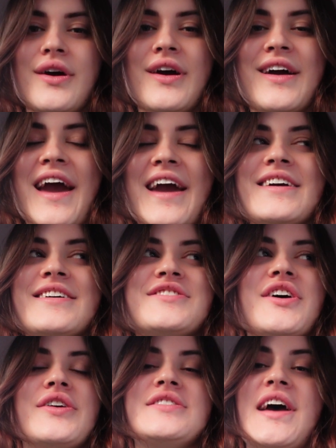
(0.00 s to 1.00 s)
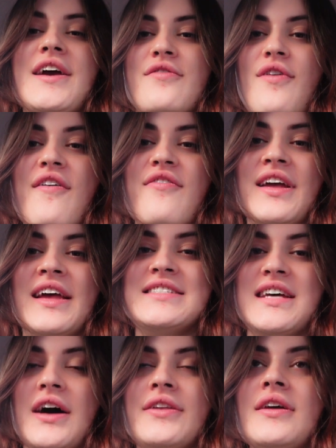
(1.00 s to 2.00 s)
Okay, so day of reffing is
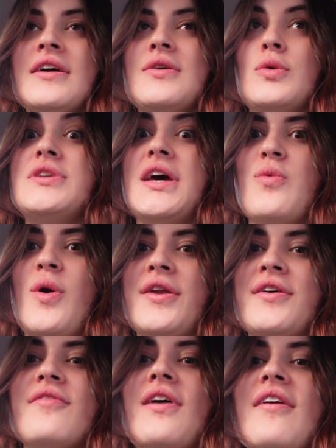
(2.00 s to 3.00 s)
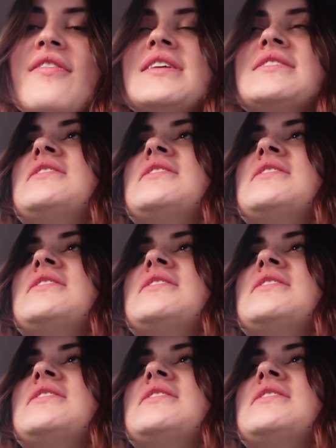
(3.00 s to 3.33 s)
done. Or day 1 of reffing is